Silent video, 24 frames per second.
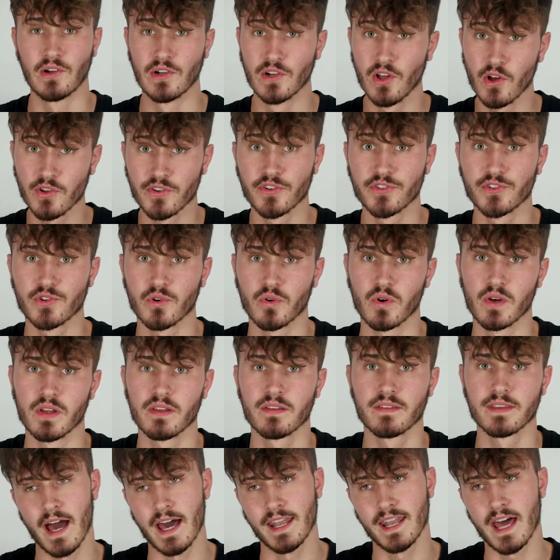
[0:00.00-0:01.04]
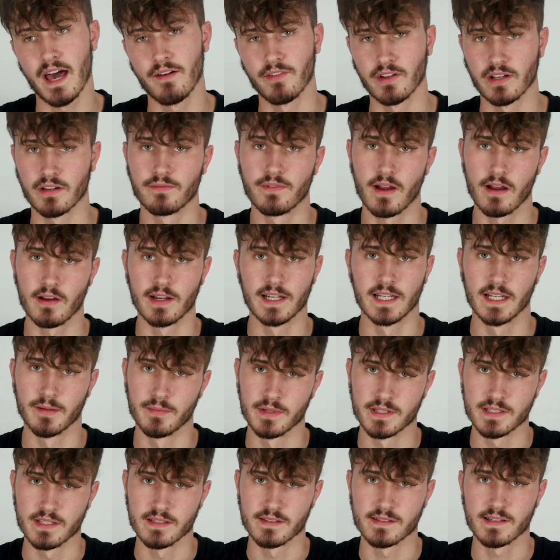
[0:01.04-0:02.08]
lot of choice than having a very
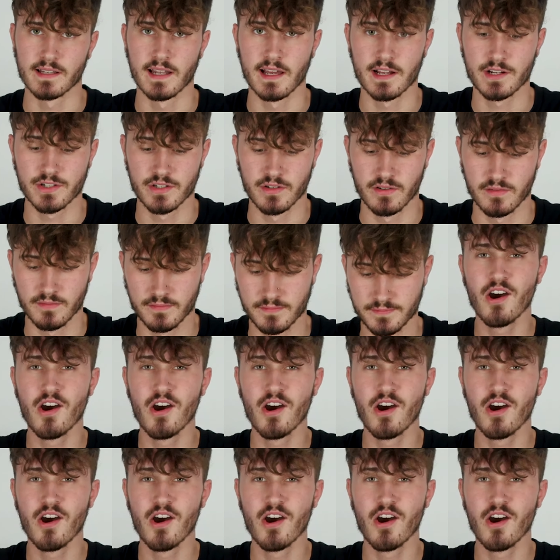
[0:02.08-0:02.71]
limited selection.